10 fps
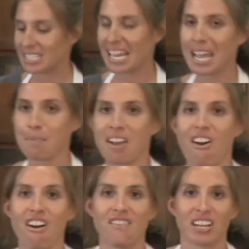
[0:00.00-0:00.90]
to take my
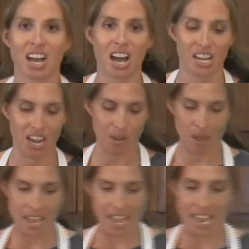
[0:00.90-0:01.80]

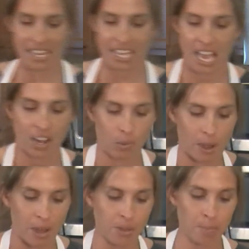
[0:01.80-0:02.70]
avocado, cut
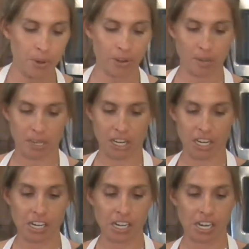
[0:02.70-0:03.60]
around the
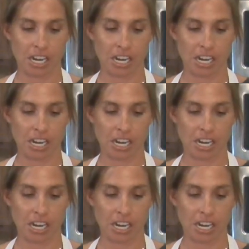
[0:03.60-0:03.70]
perimeter,